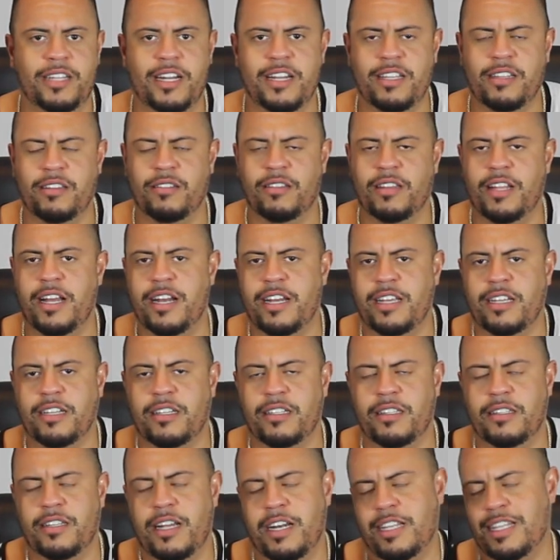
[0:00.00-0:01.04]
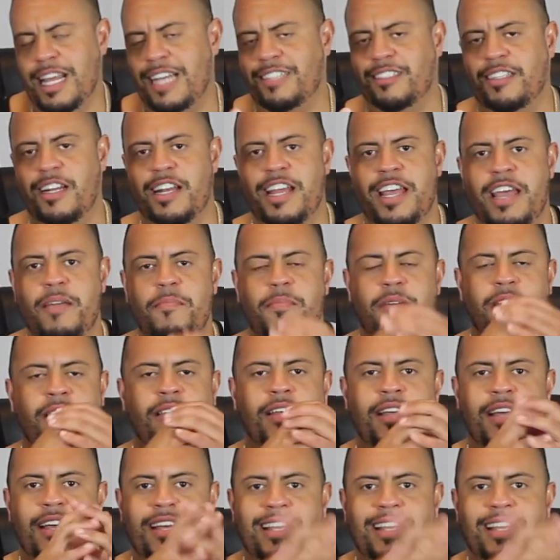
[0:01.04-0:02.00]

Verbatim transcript: letting that sun hit me.